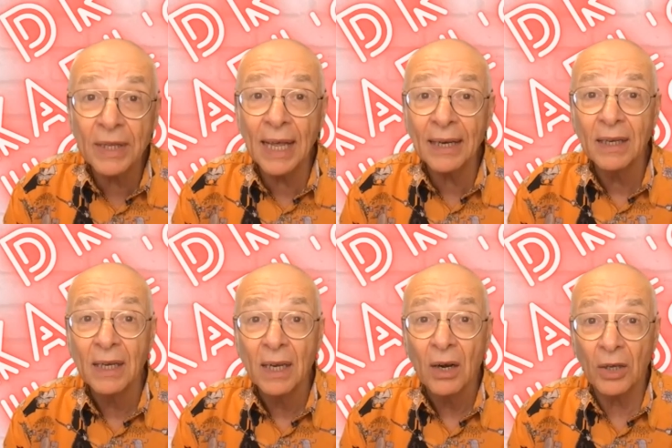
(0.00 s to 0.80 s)
that,
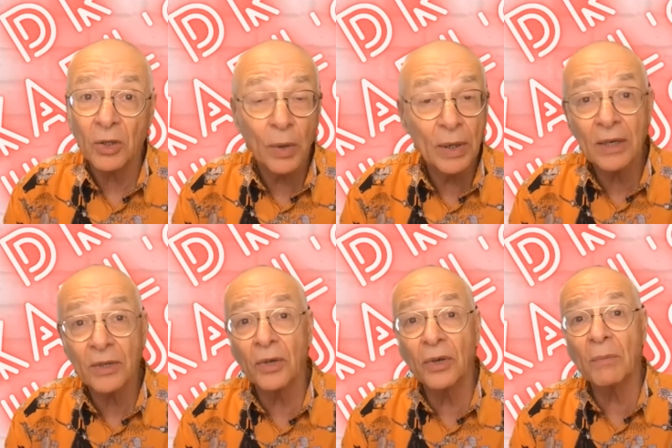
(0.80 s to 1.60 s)
like 20 to
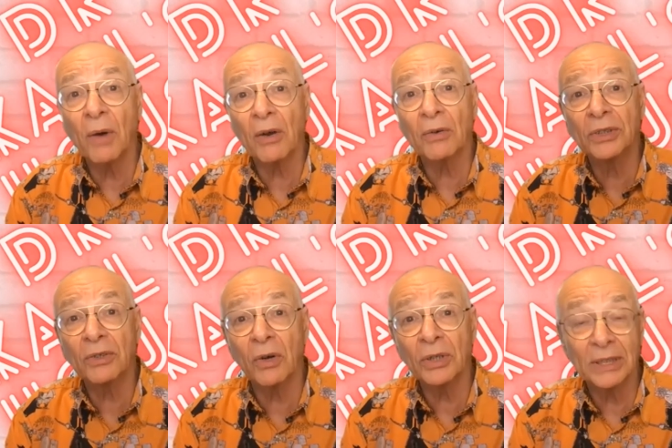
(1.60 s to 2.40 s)
30 microns
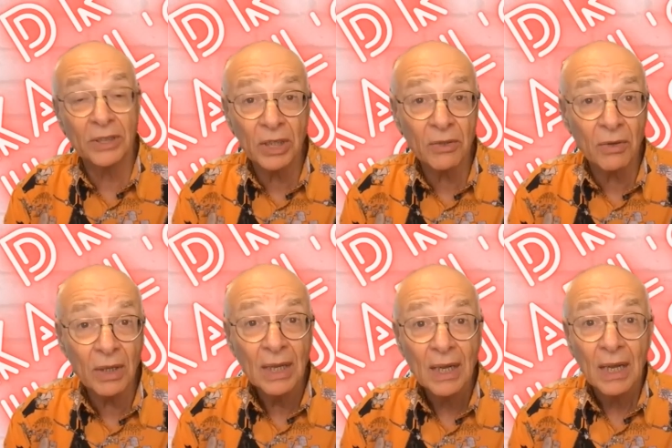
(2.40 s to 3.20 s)
across in
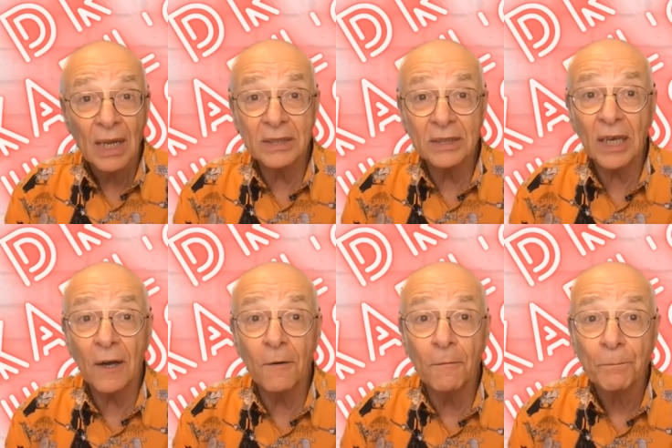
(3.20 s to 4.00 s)
general. And
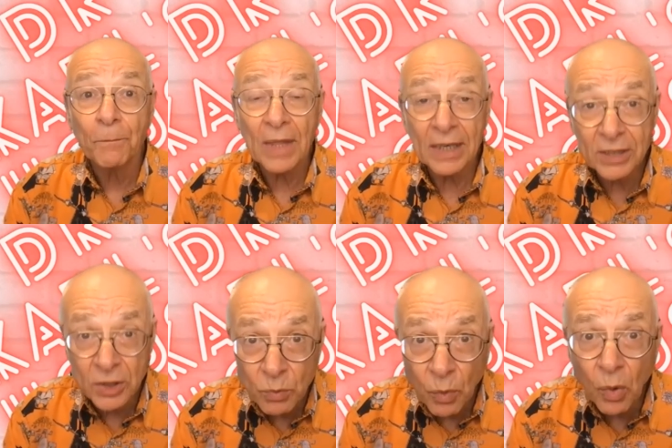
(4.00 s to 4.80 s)
so they're
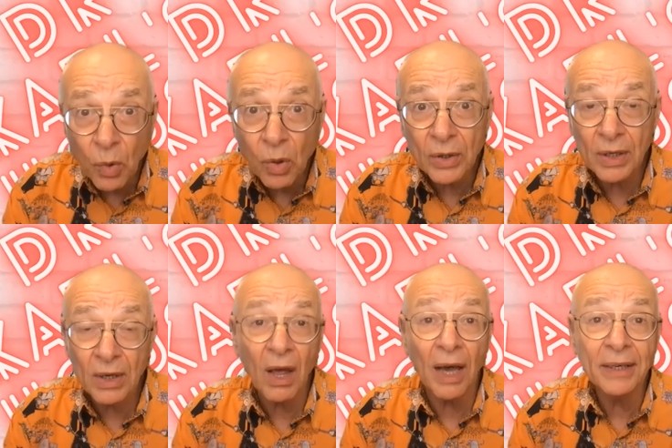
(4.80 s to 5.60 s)
smaller than
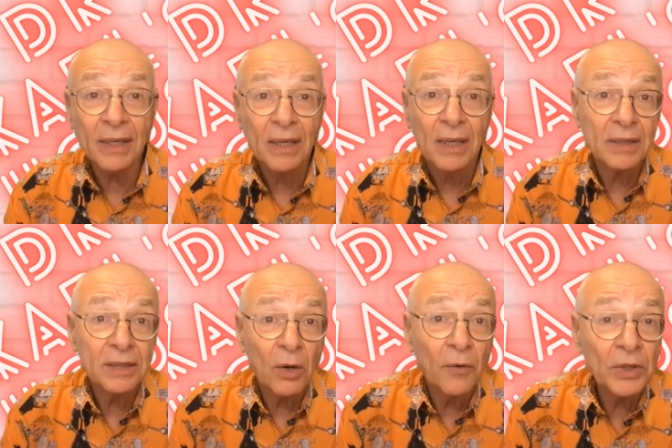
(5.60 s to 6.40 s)
light. And
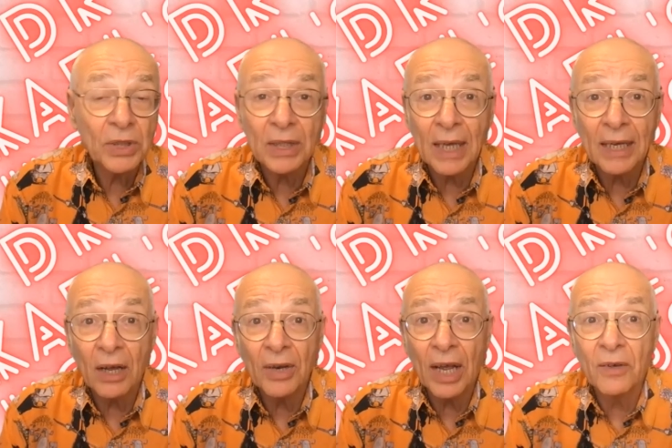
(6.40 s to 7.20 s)
so officially they don't
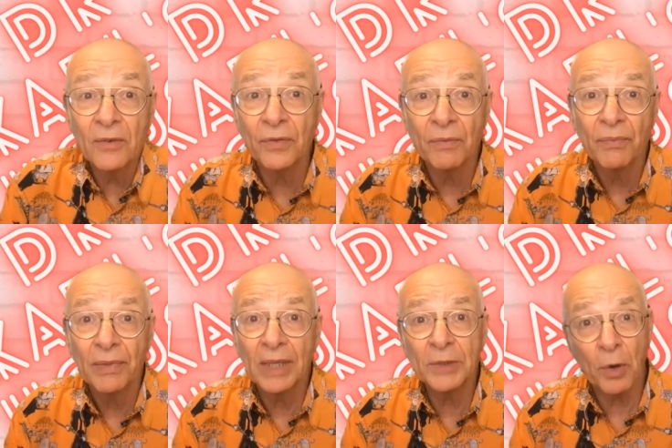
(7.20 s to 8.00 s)
have
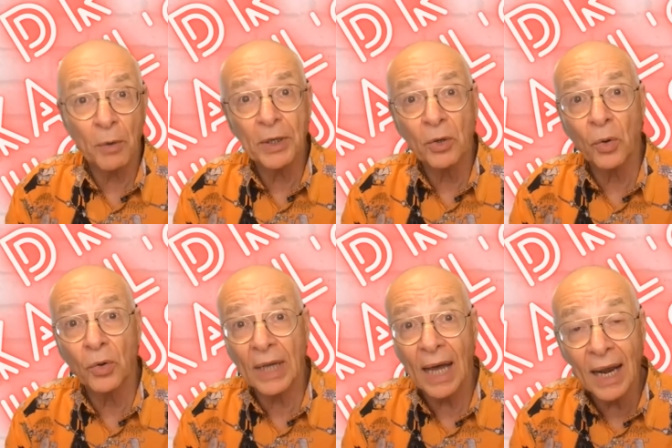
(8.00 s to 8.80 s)
this property
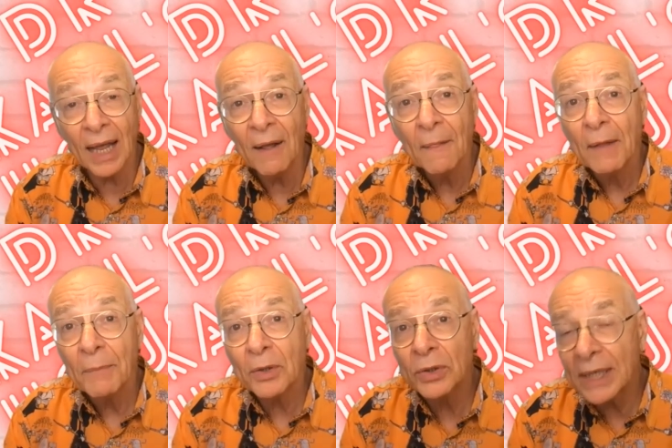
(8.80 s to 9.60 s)
called color,
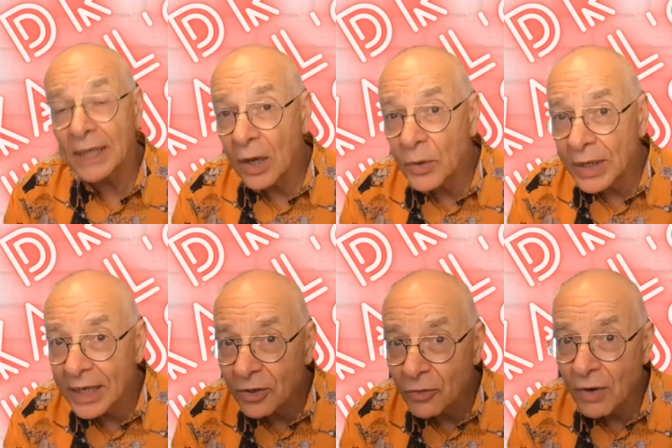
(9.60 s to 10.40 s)
because they don't
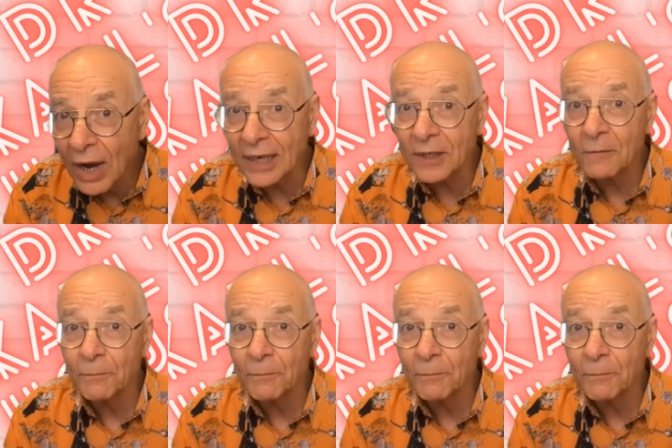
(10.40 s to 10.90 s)
interact